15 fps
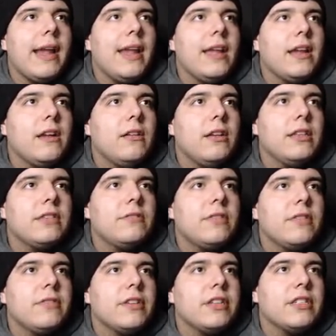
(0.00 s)
here is where
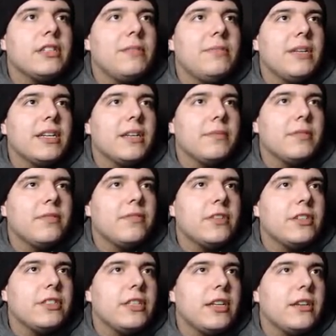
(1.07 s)
we're going to pick up the
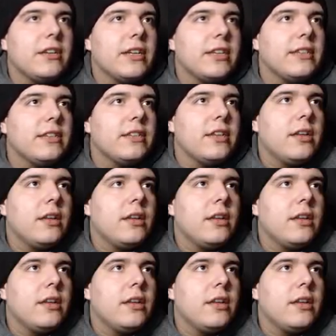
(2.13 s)
first down, guys.